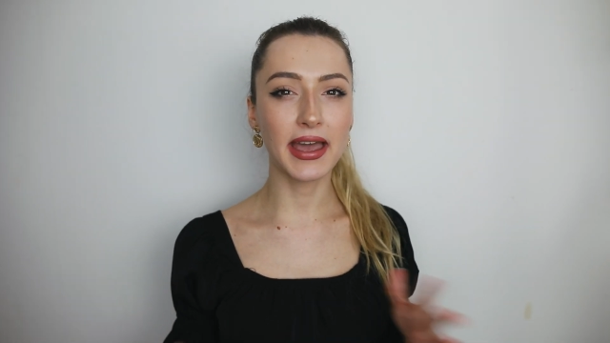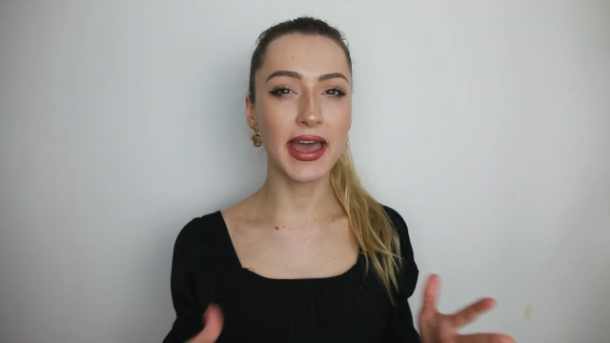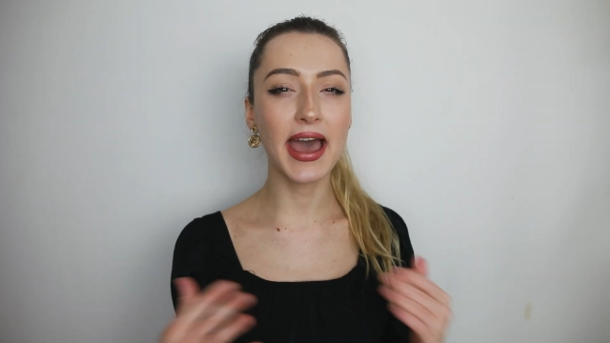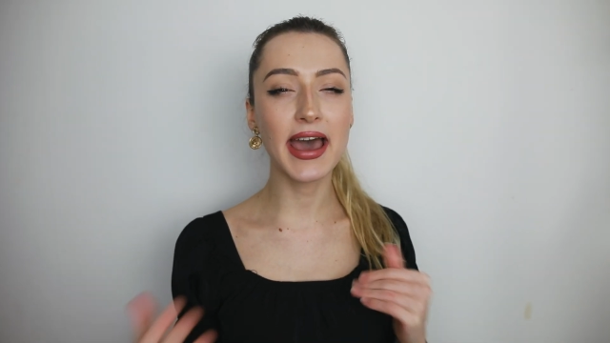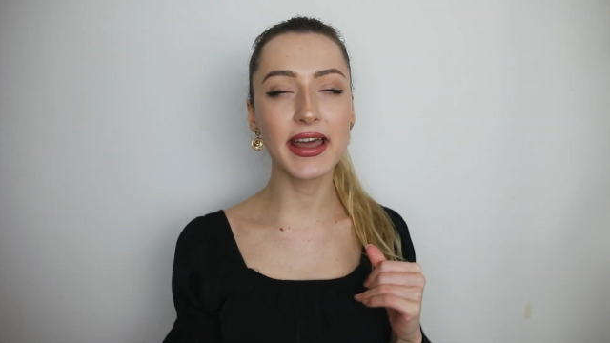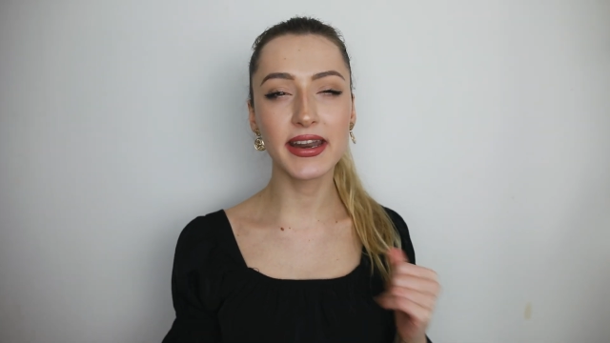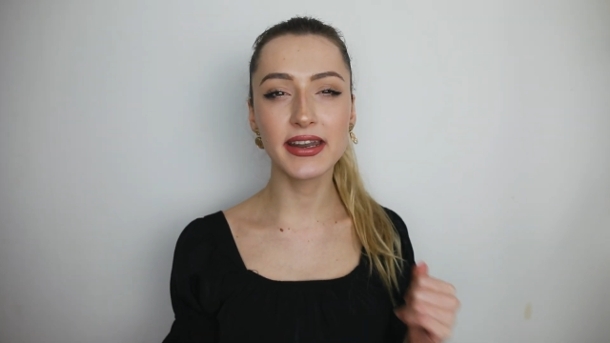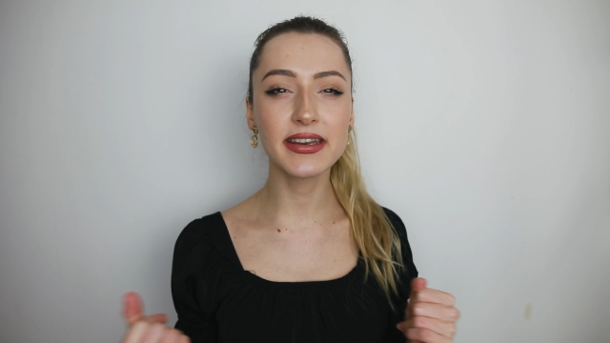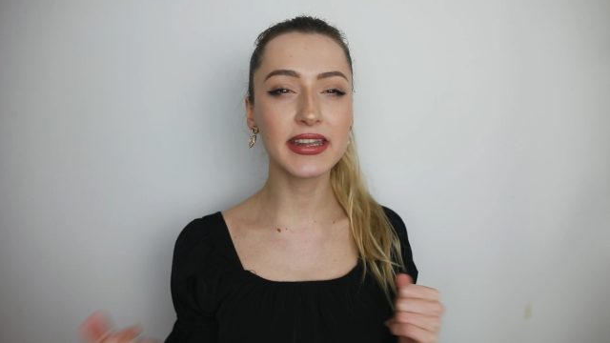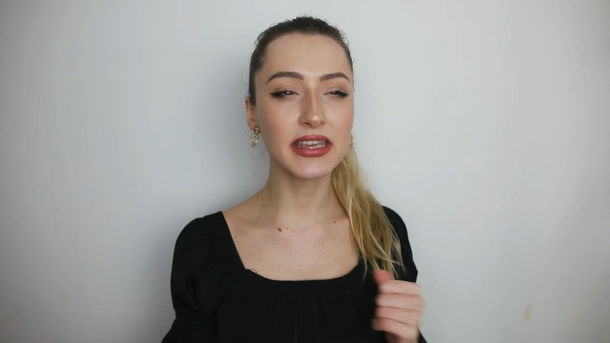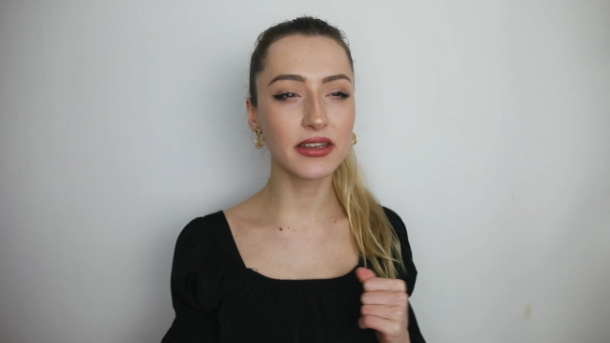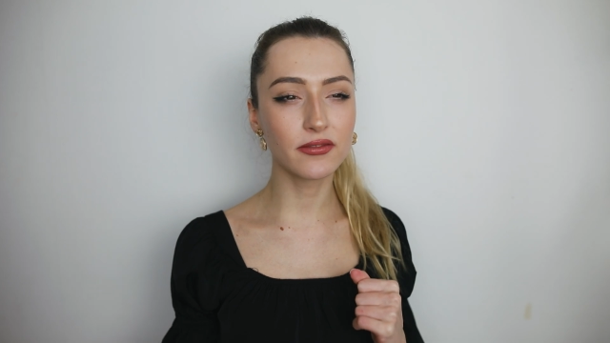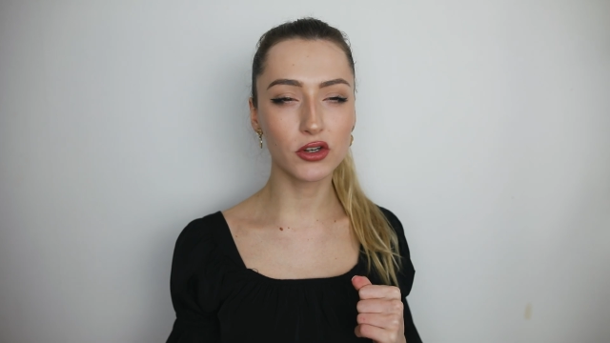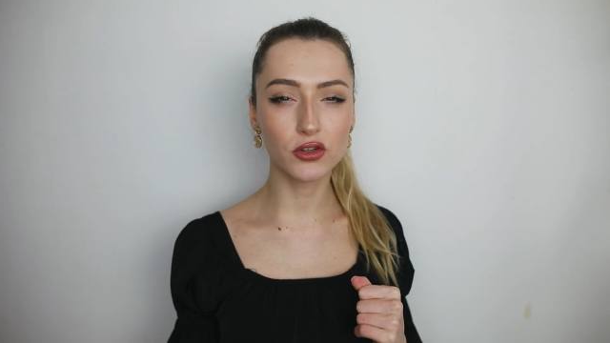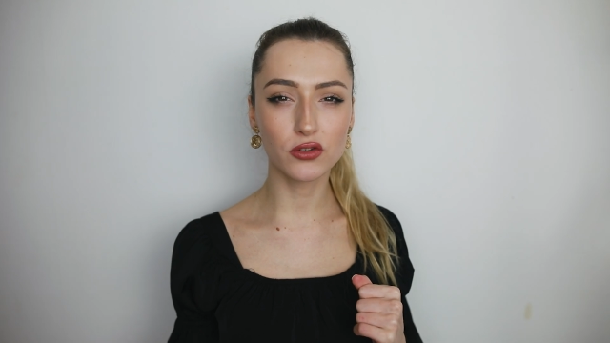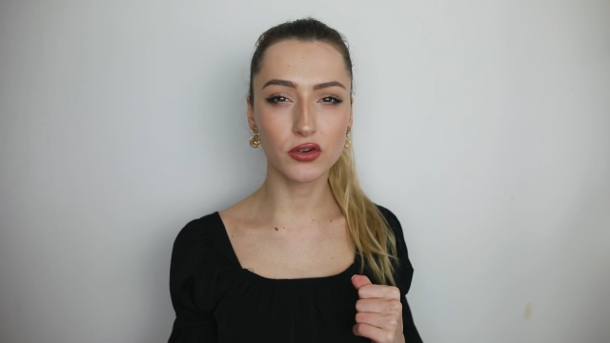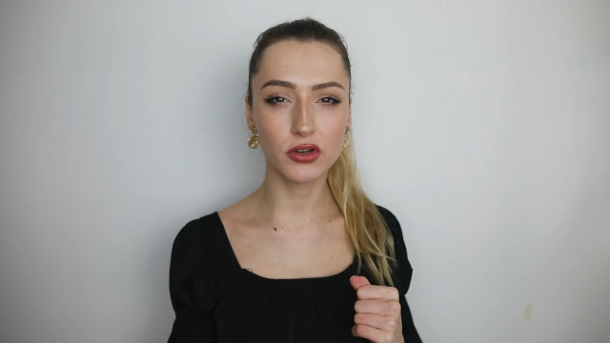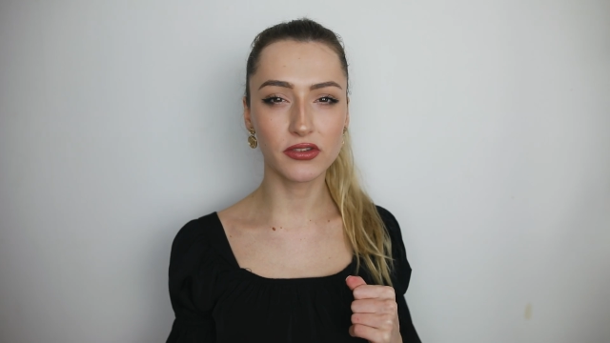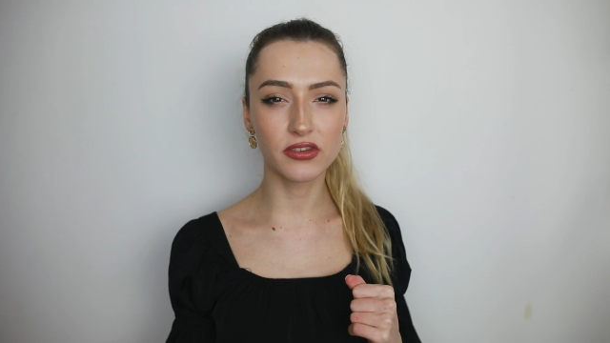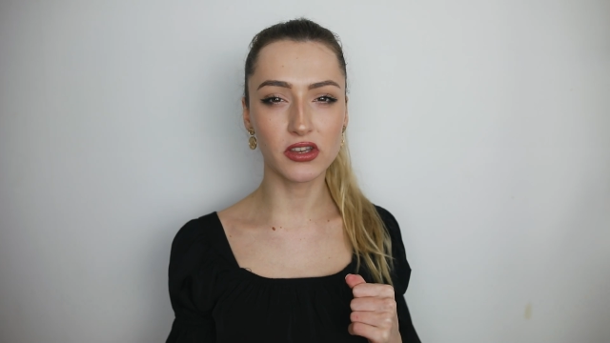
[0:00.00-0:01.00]
I hadn't
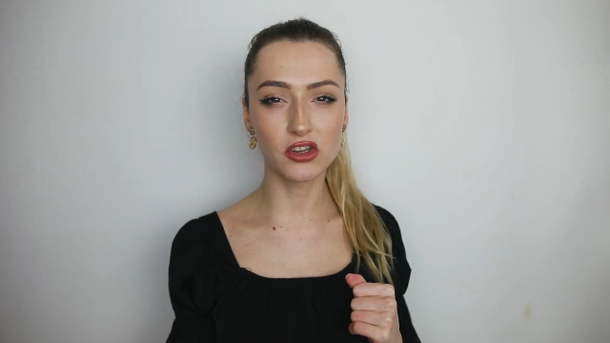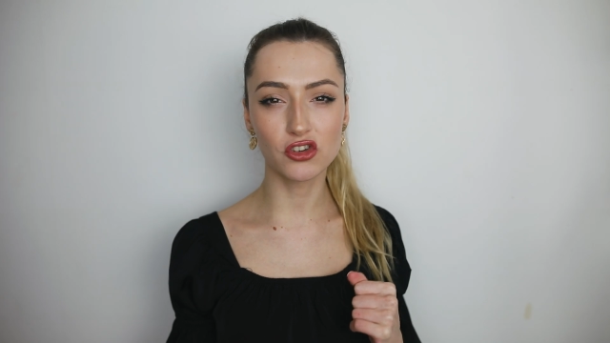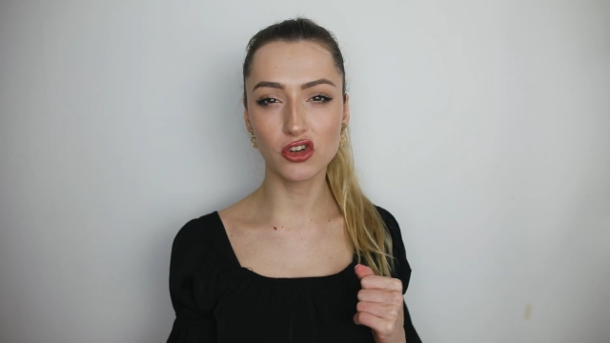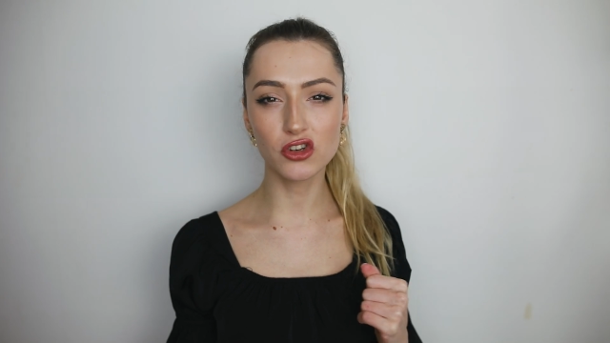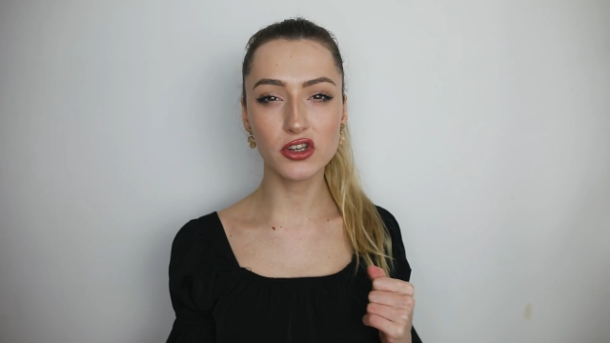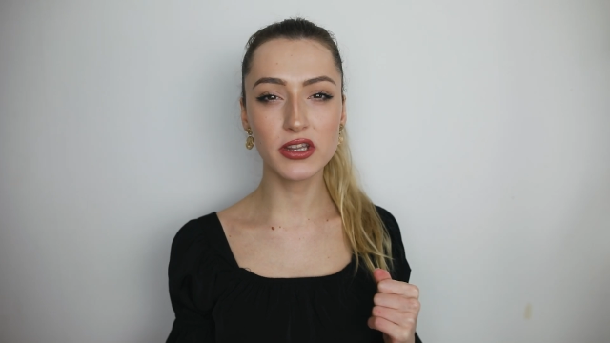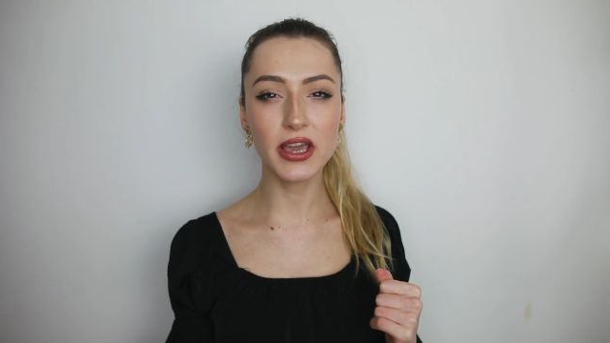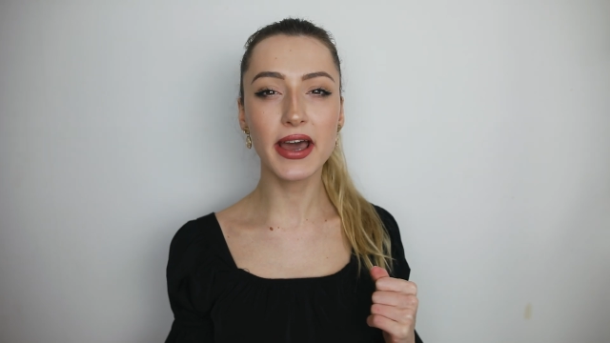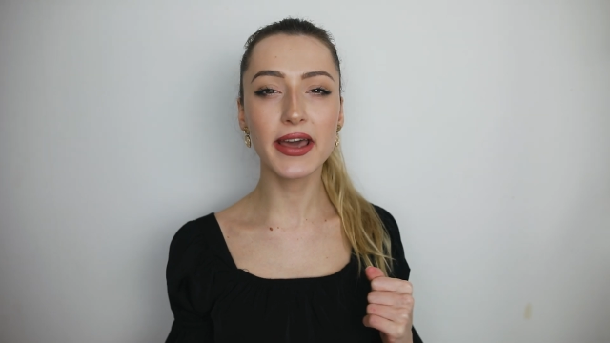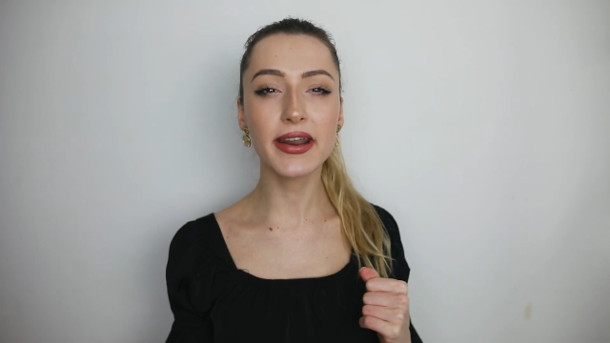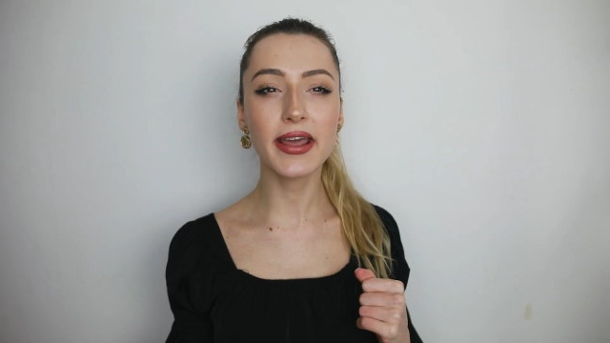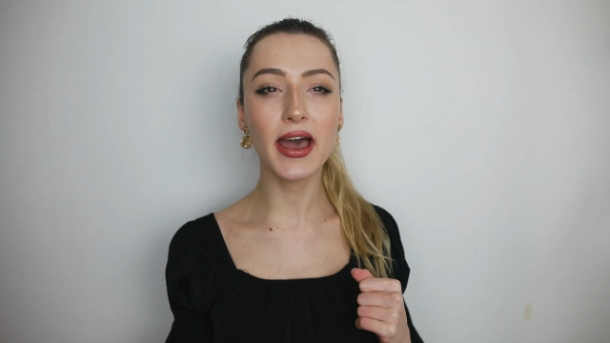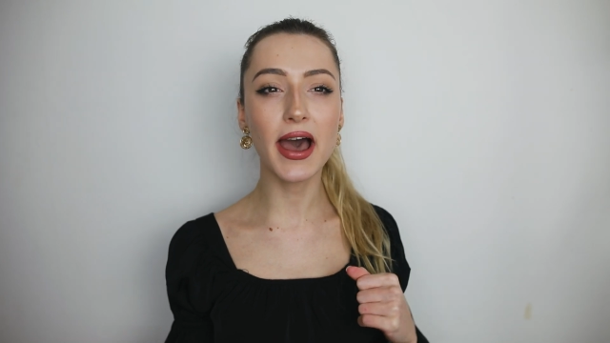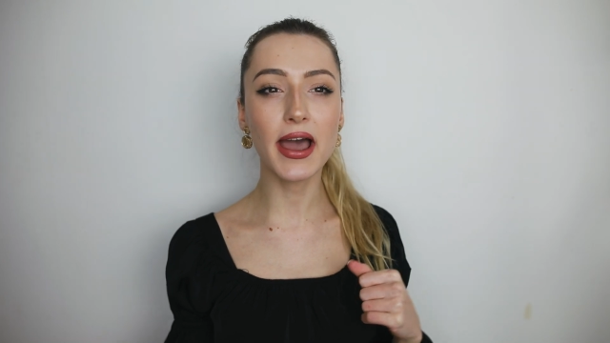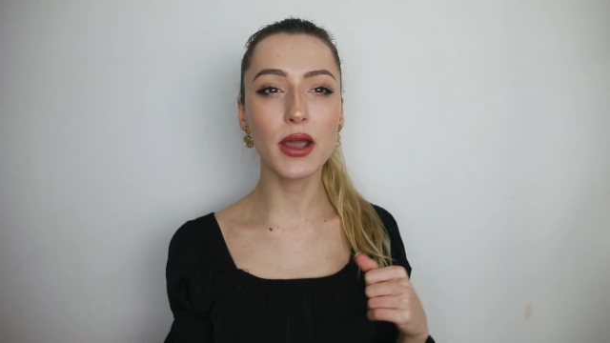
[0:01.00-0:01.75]
even transitioned yet.